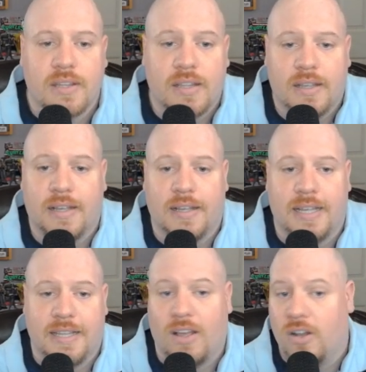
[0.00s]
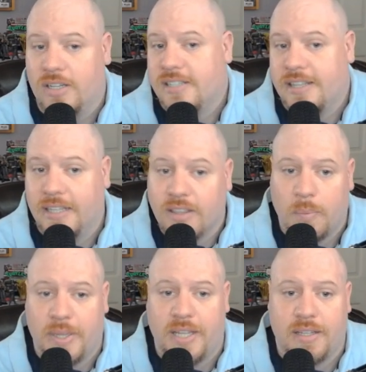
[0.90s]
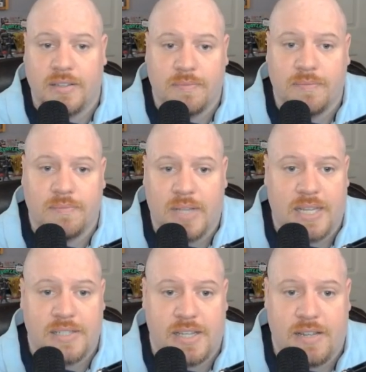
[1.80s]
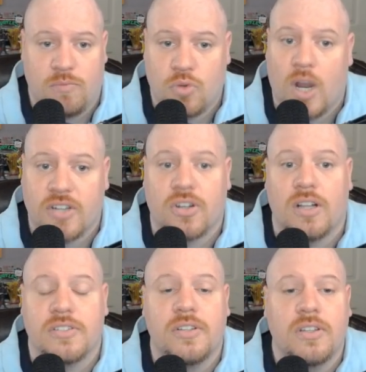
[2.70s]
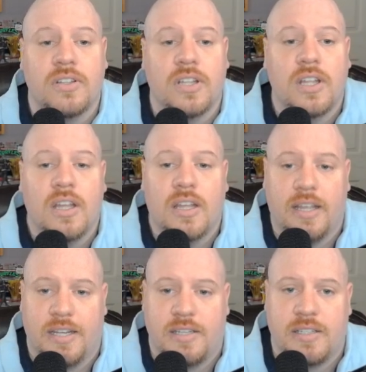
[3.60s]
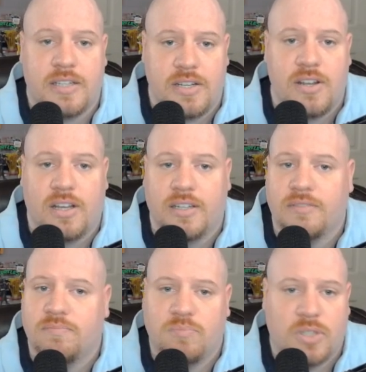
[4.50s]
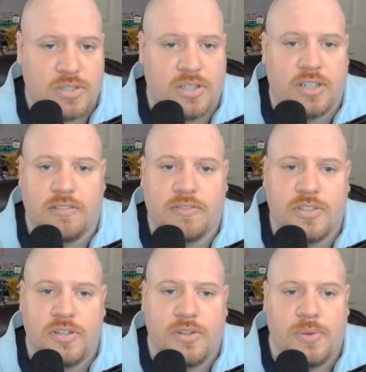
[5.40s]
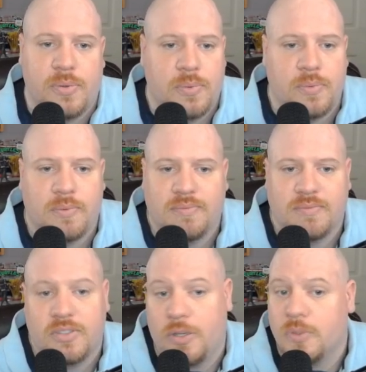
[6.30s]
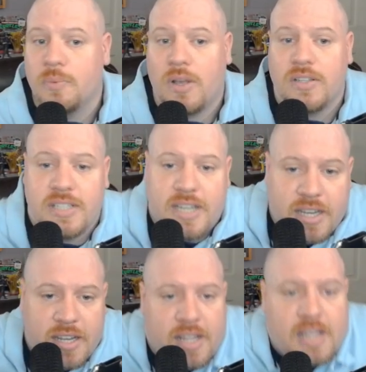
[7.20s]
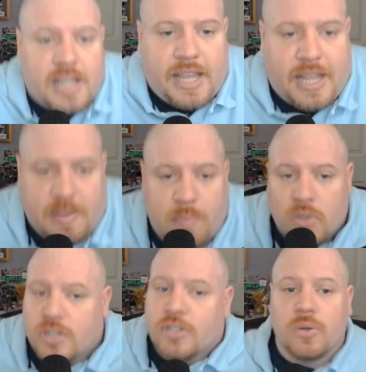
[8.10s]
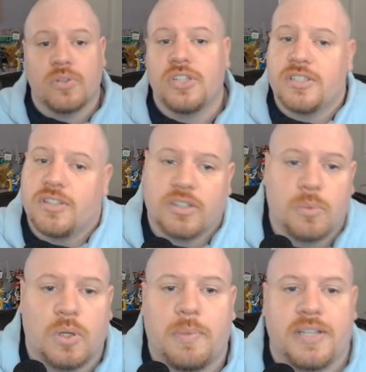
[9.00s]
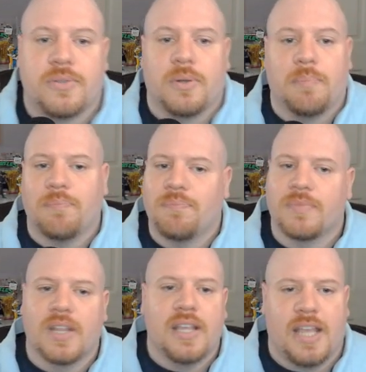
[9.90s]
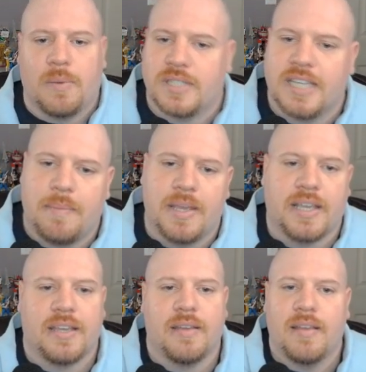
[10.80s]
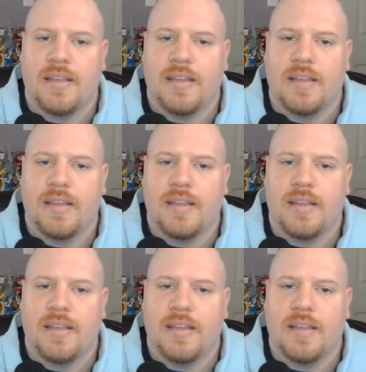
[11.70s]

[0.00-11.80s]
I honestly think the Wii is a trash console. It did not deserve to do as well as it did. And motion controls just took the world by storm. It was a gimmick.